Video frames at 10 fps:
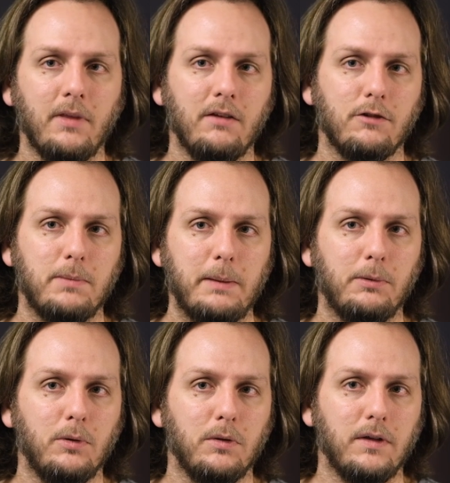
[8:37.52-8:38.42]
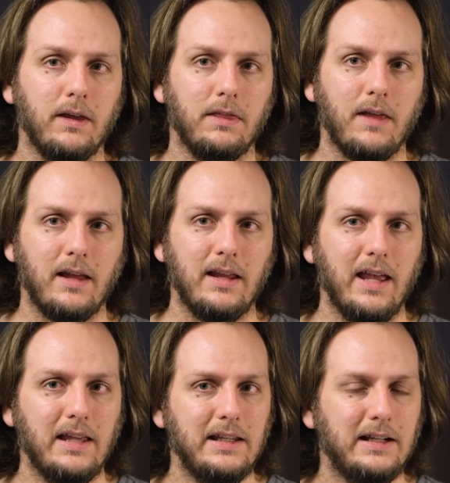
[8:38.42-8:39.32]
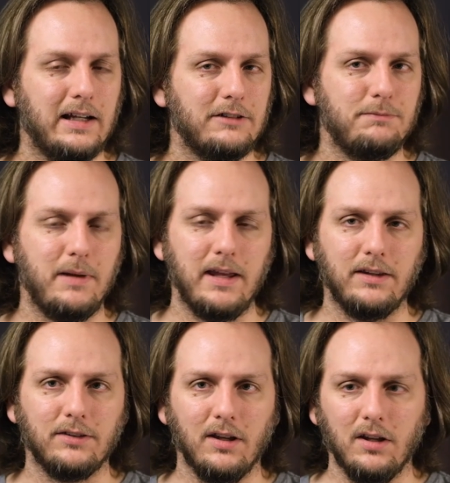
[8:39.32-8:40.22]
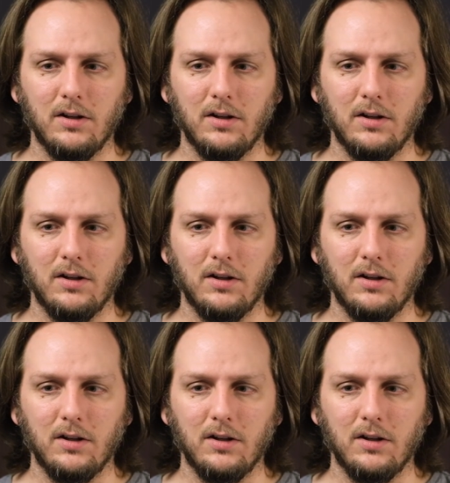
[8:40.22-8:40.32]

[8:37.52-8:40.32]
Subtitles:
For people who think that any kind of peaks